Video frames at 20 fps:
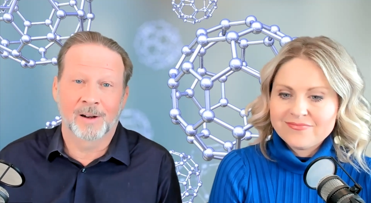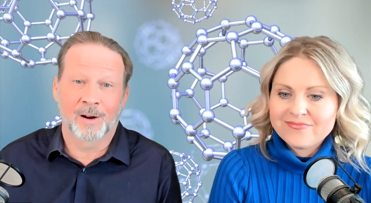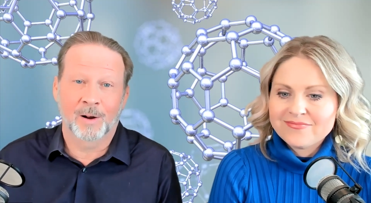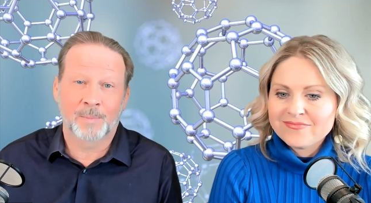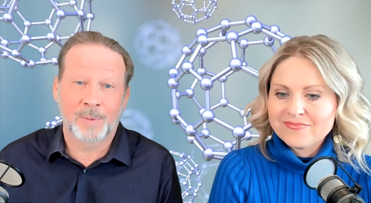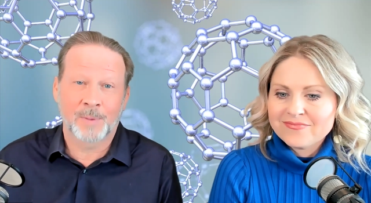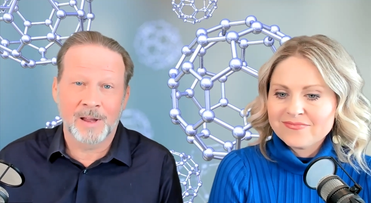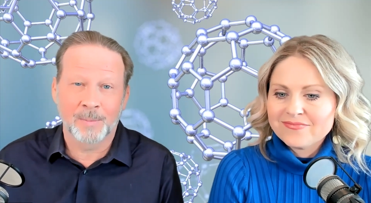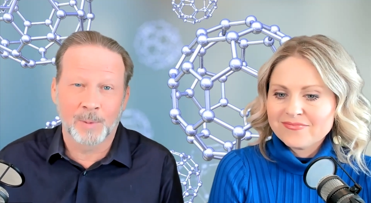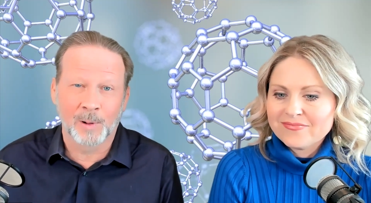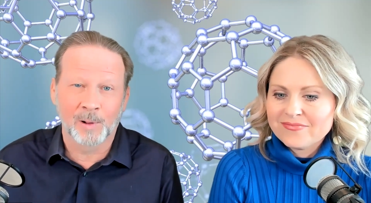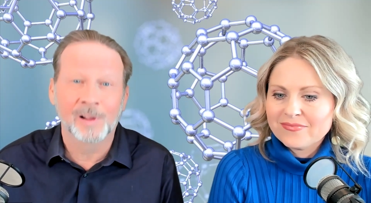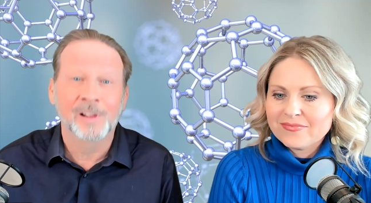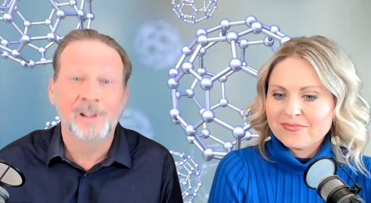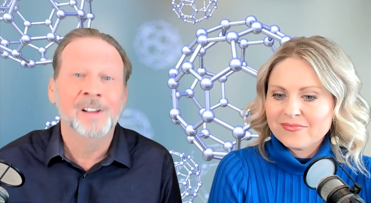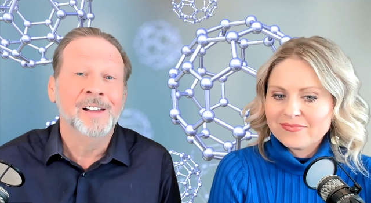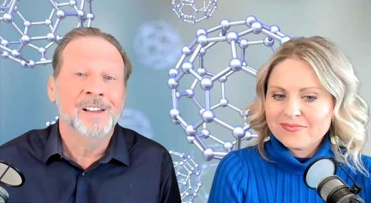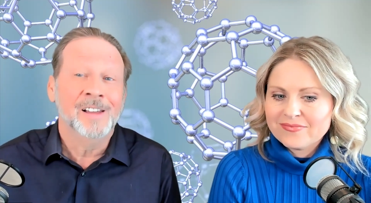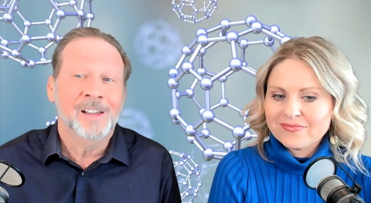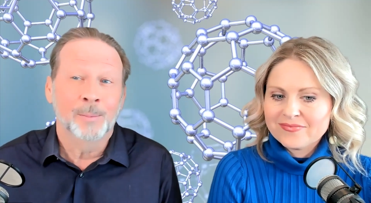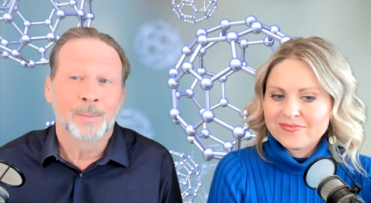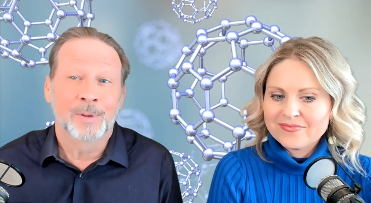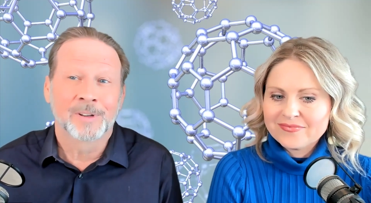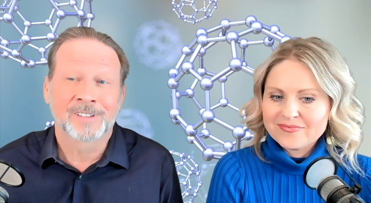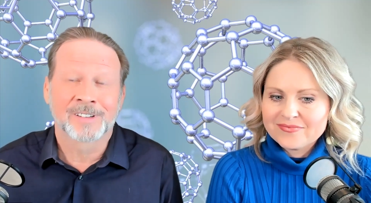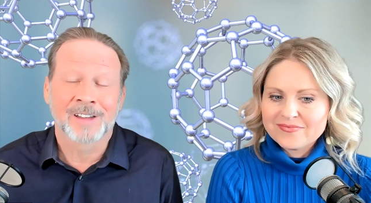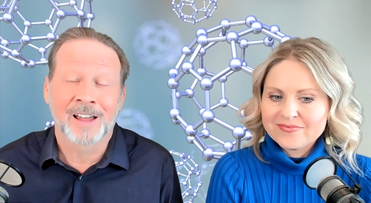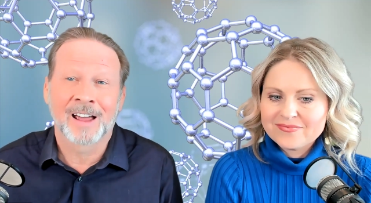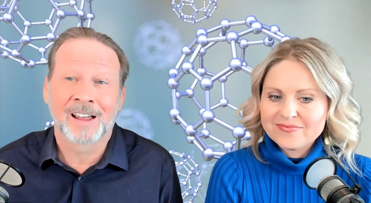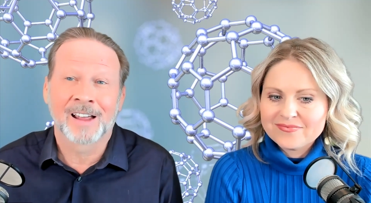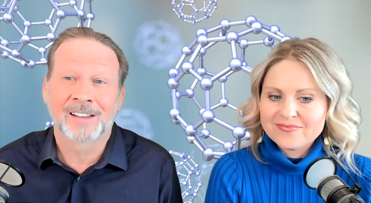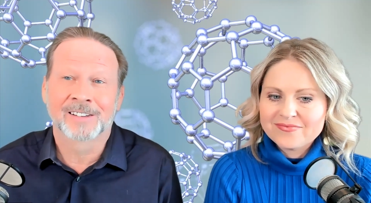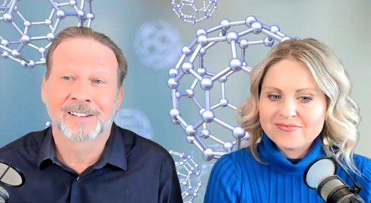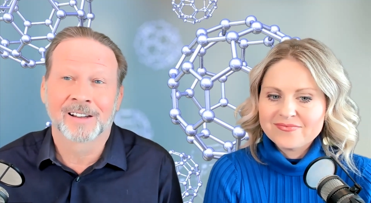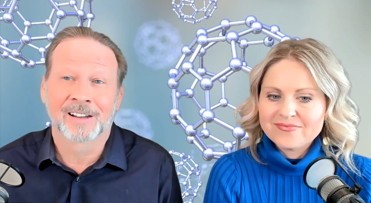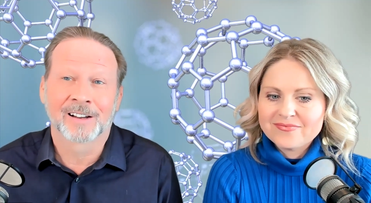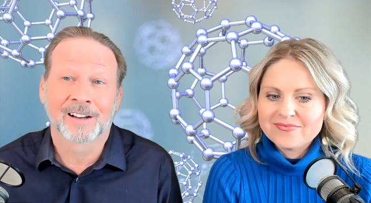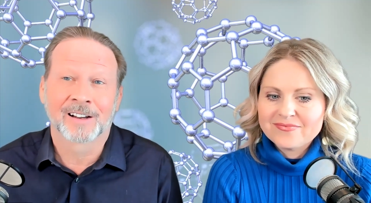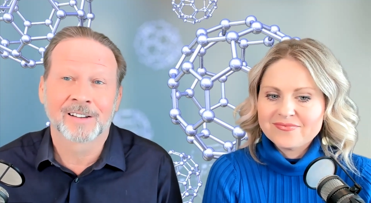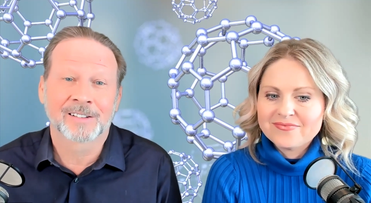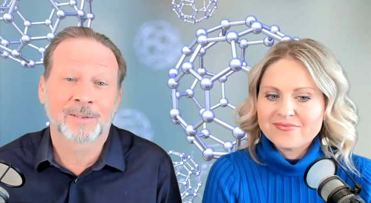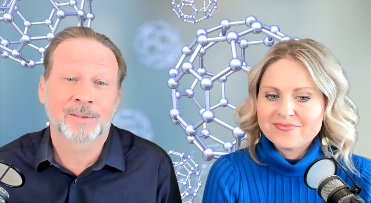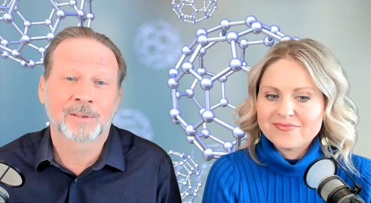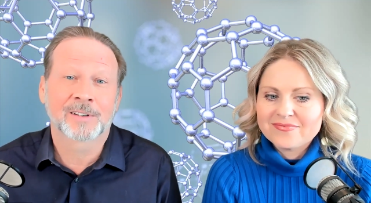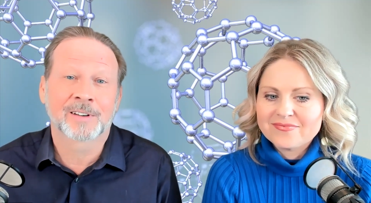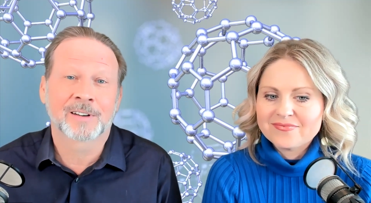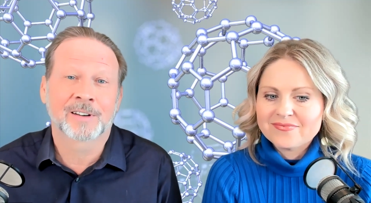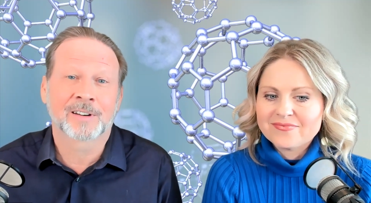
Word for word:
Speaker 1: you know people, besides because uh,